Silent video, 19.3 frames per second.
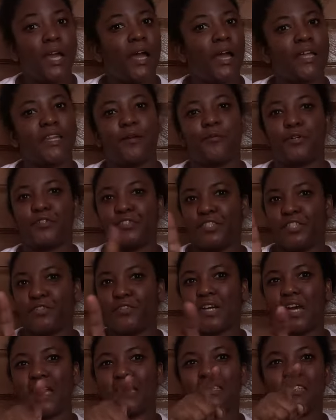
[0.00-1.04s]
And I will see you
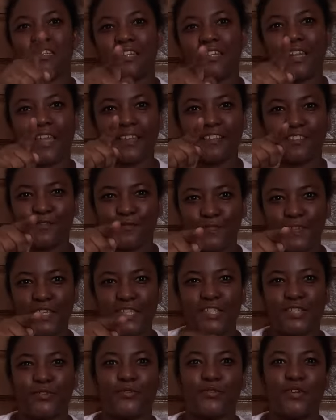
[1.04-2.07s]
guys in the next
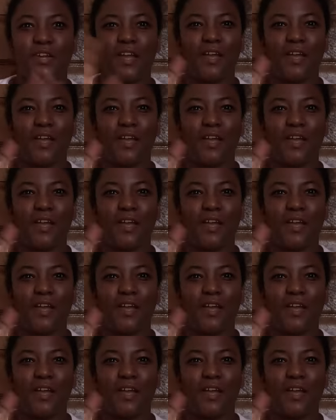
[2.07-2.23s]
video.